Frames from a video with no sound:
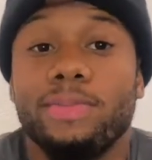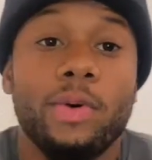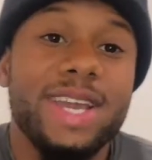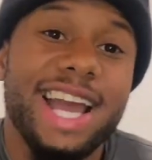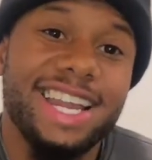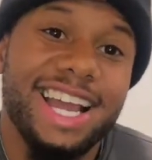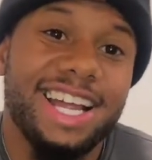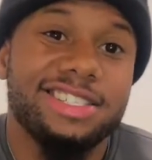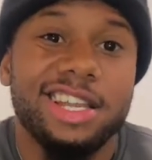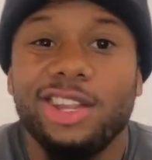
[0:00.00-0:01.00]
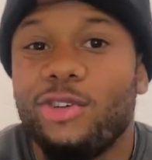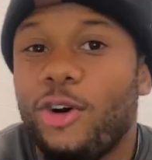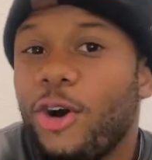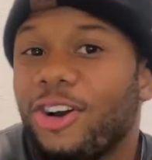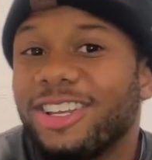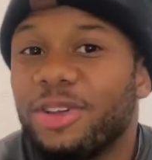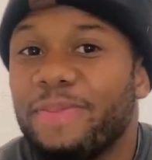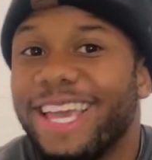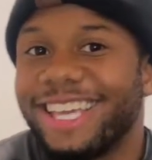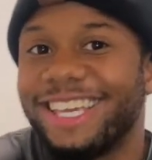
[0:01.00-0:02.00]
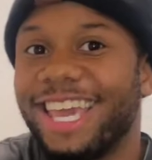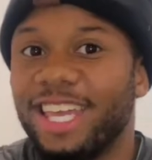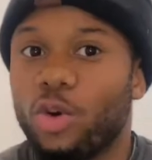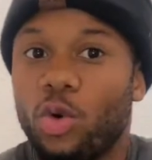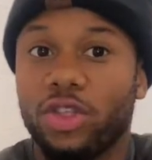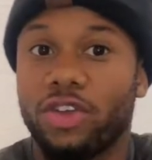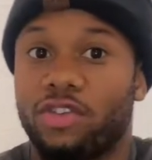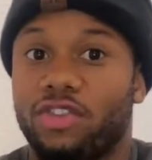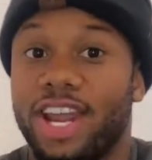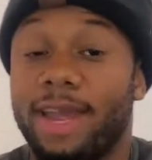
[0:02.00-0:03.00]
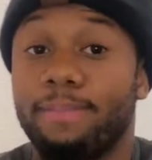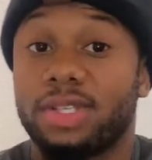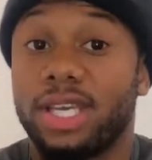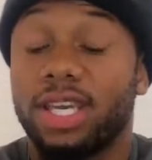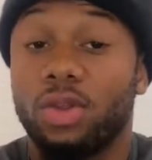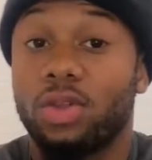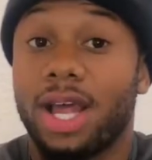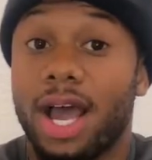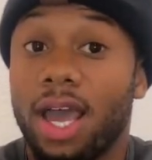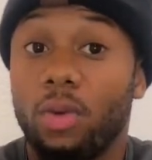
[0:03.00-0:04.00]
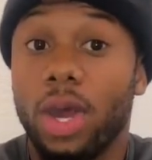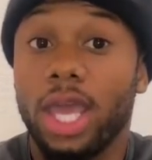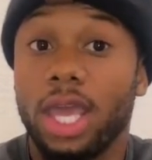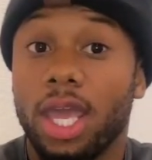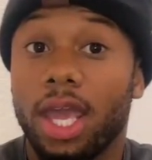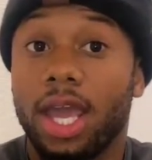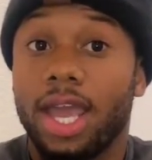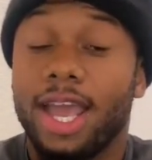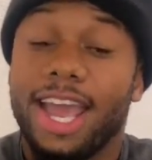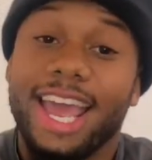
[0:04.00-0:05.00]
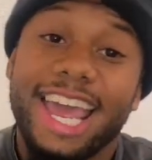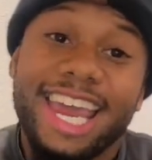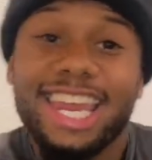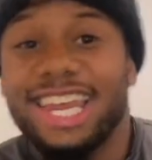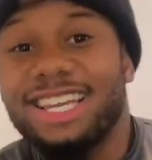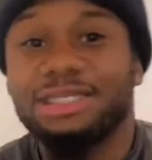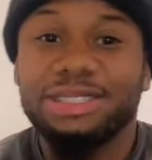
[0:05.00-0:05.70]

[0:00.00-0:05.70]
but we kind of got into a little argument getting on the ramp to get on the highway. And